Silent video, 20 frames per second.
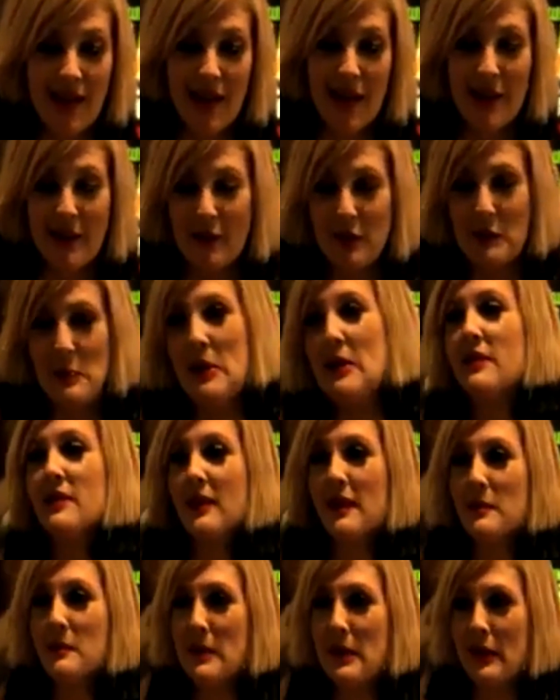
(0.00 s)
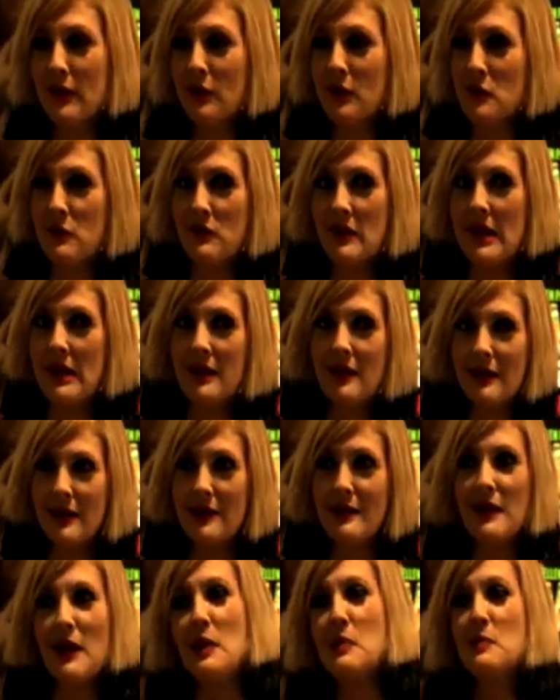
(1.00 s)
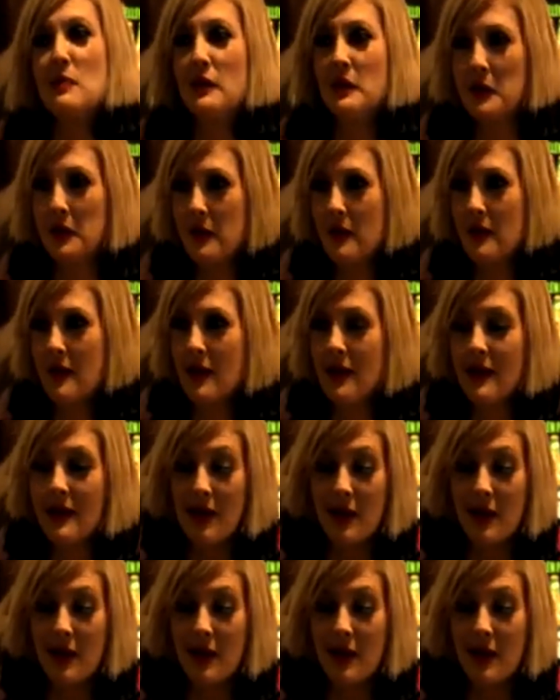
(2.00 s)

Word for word: express it because you've taken the time to learn it